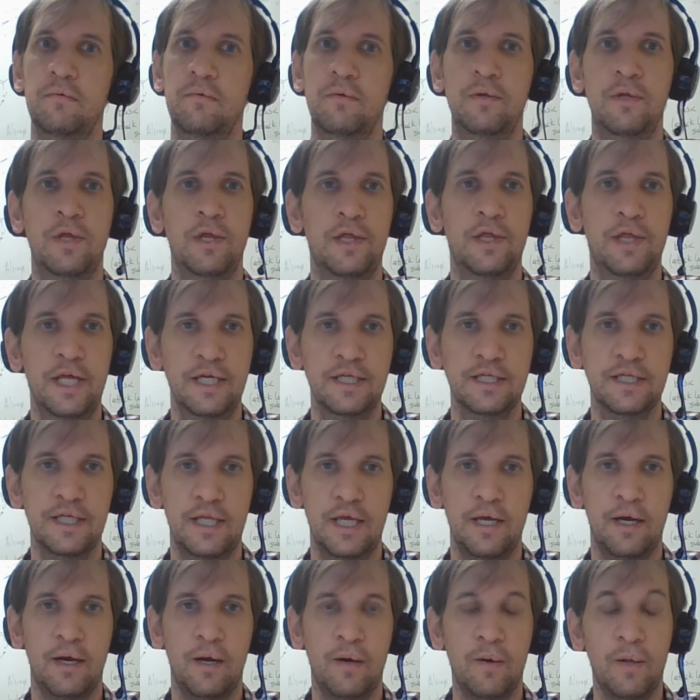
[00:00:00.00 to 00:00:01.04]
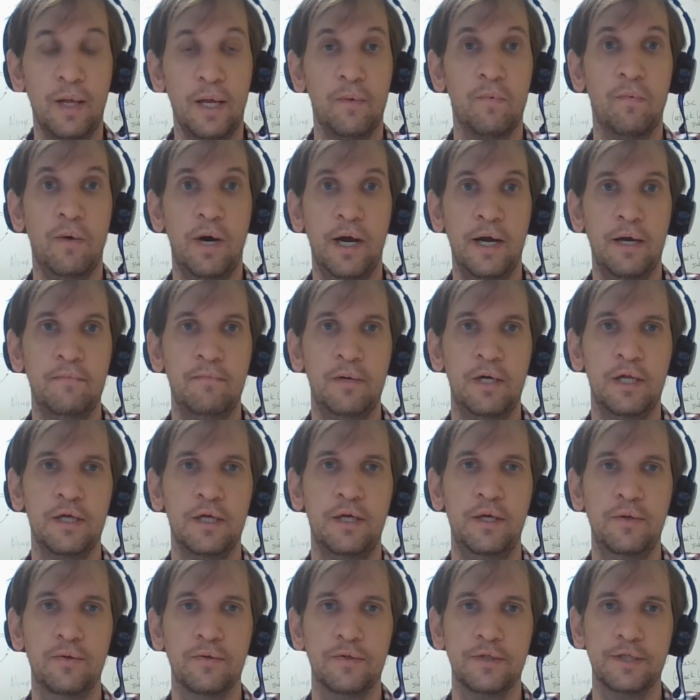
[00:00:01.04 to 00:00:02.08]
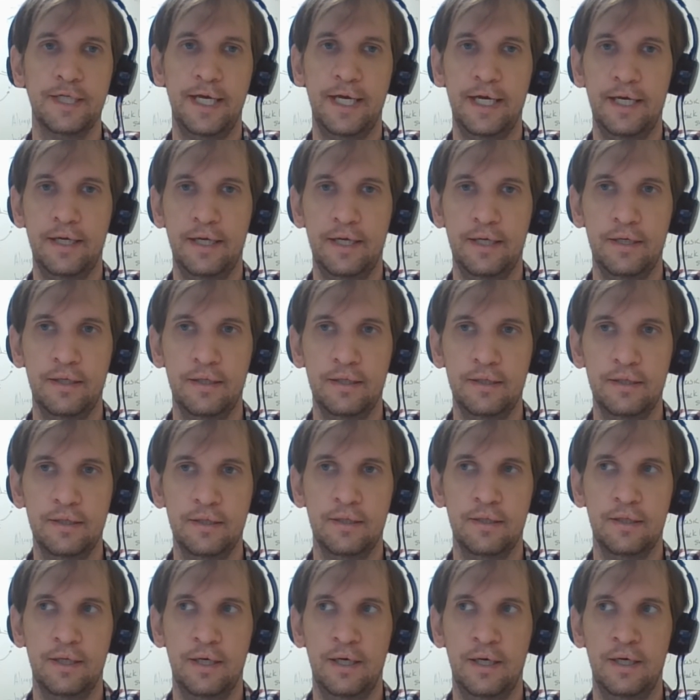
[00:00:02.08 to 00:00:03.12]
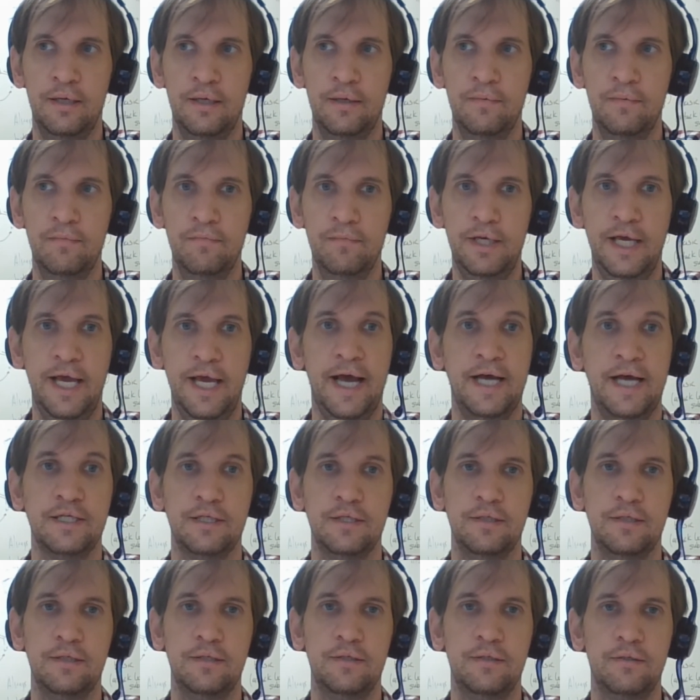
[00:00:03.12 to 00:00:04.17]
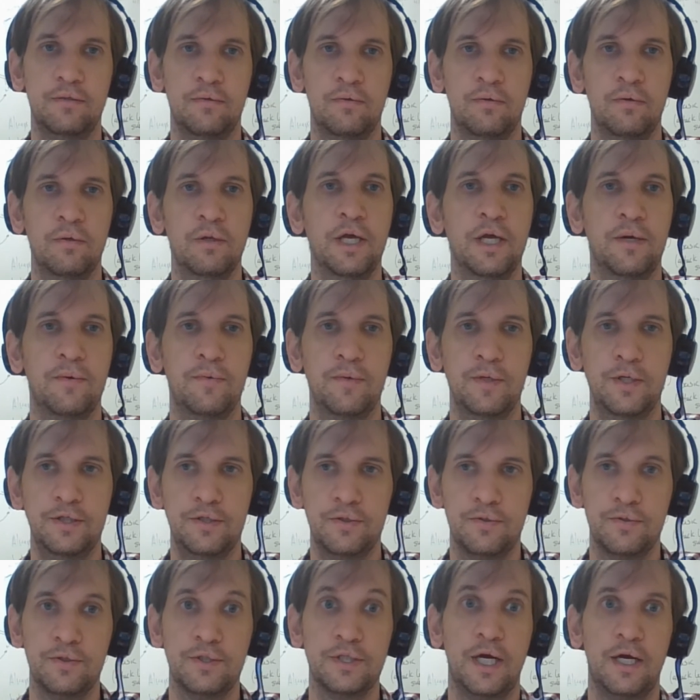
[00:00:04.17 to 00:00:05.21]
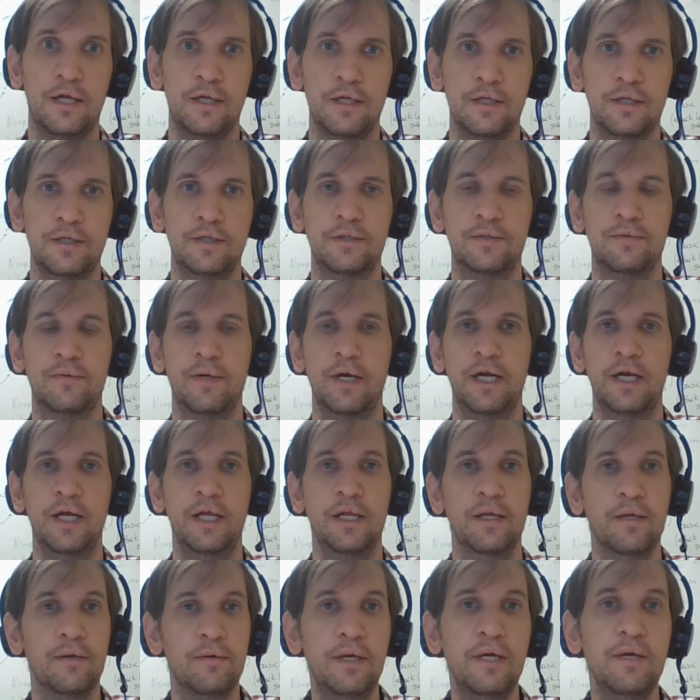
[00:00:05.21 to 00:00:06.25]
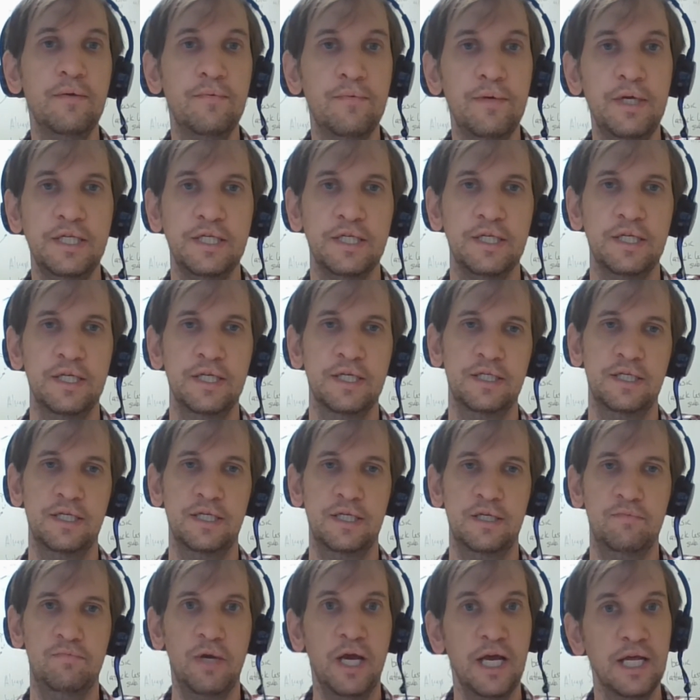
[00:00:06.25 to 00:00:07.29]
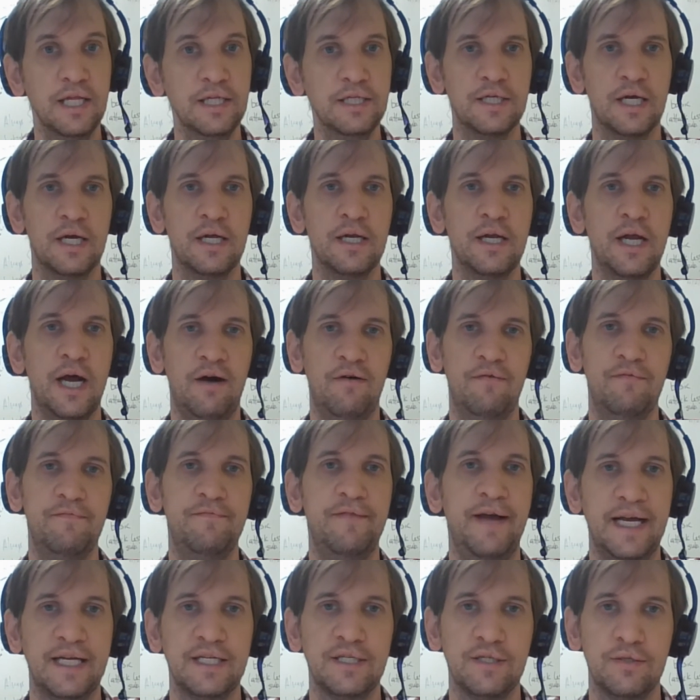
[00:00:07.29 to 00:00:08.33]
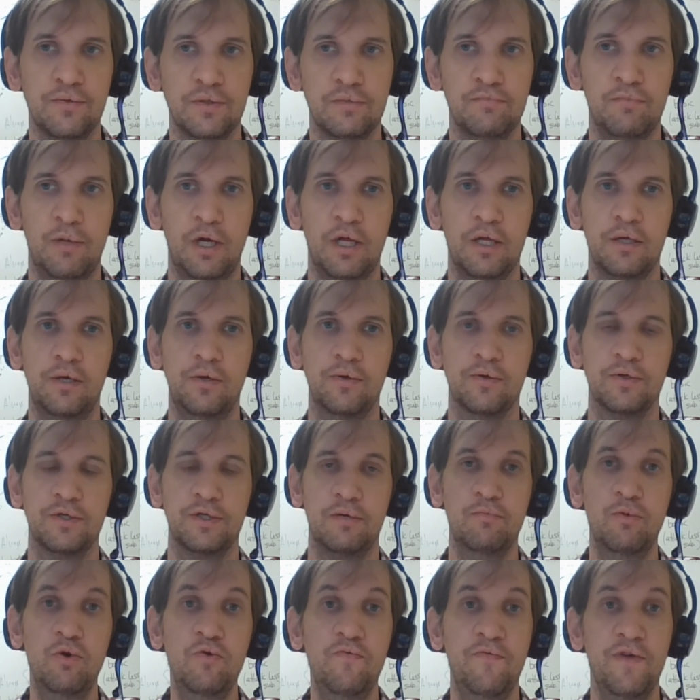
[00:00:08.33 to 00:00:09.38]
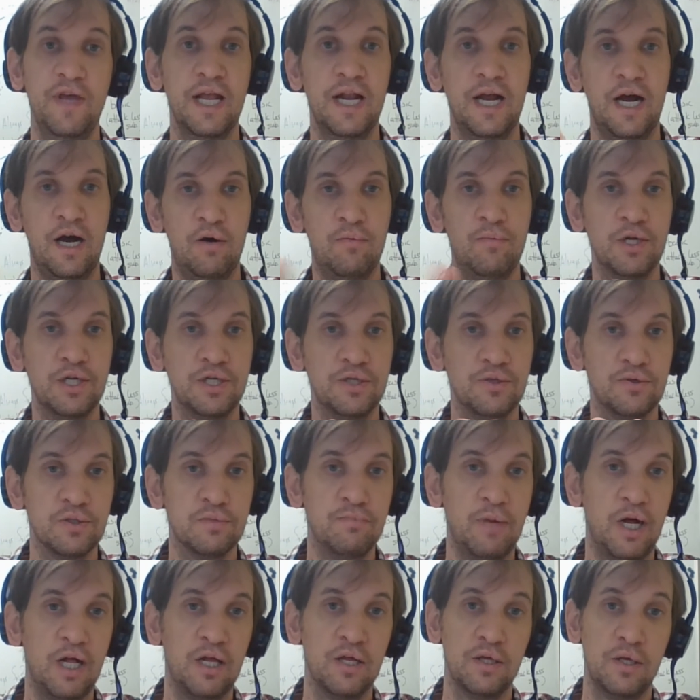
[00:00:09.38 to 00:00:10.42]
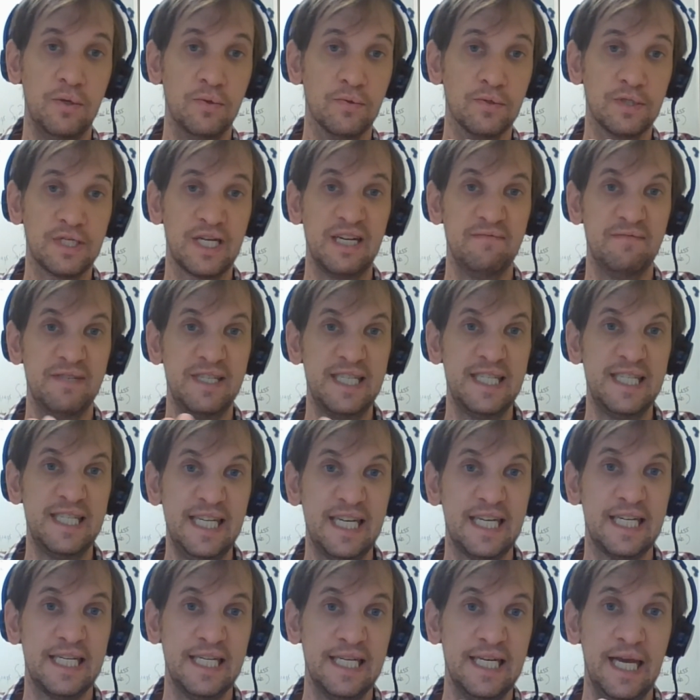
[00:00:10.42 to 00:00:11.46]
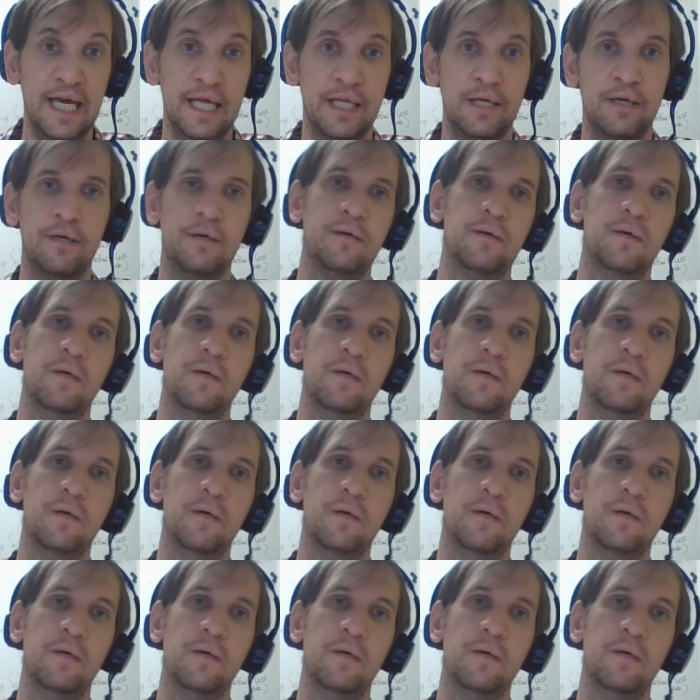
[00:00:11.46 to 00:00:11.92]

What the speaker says: the things that they are? Like, why are molecules gases or liquids or solids, right? And the reason is it depends on how fast those molecules are moving and how much those molecules kind of stick together,